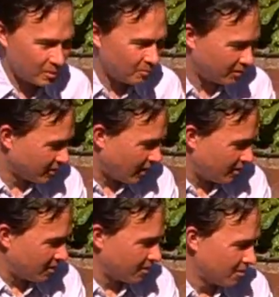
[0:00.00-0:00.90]
But I'm
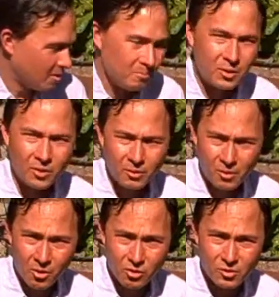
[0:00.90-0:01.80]
excited to be
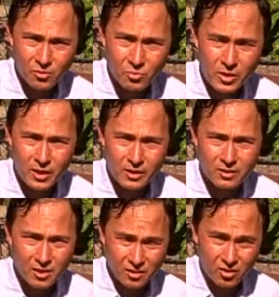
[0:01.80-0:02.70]
growing some sweet
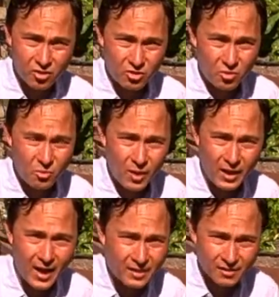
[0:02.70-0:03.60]
onions because they should do
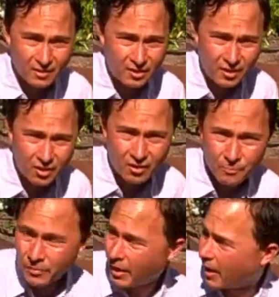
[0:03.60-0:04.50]
excellent here,
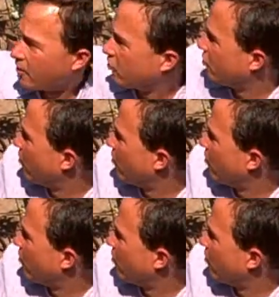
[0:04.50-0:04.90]
as